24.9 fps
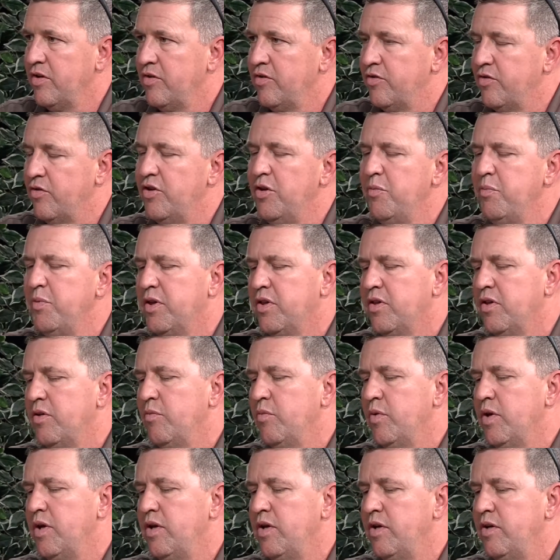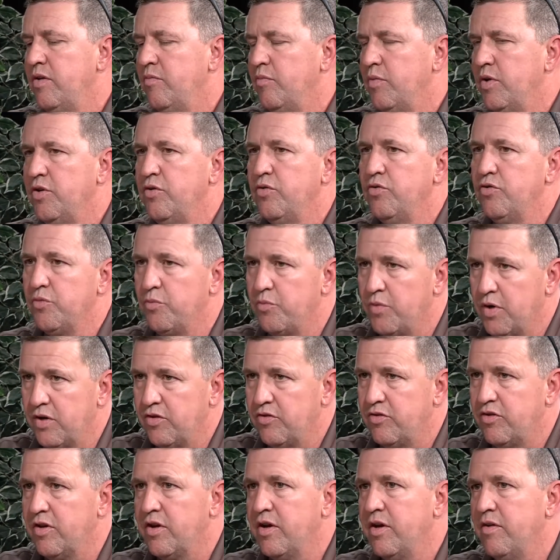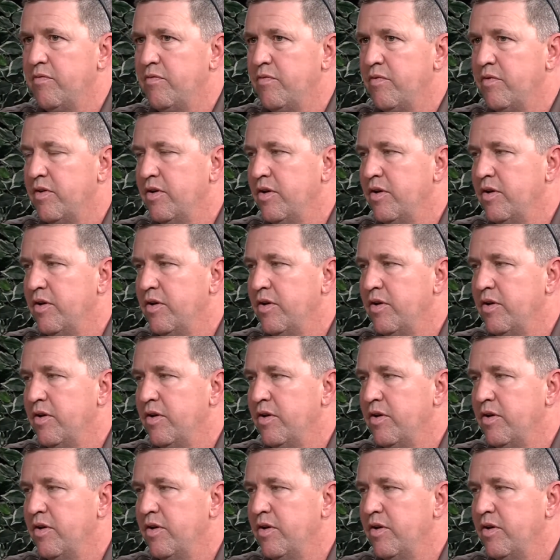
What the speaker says: So typically we do some range stuff.